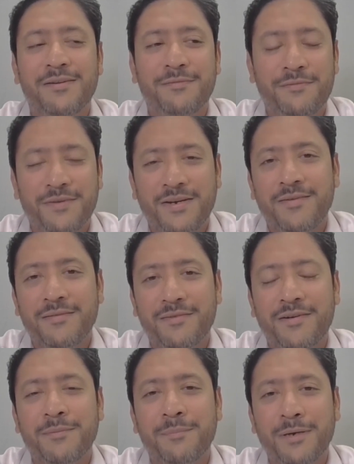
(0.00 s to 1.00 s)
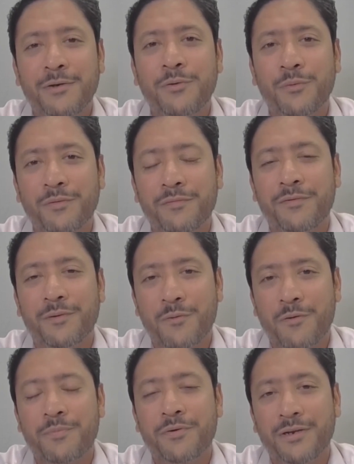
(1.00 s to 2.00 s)
a very, very big door for
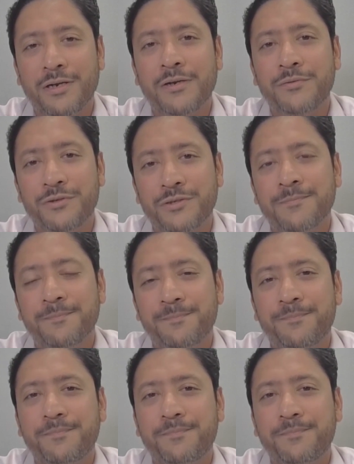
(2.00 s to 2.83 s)
corporate inclusion.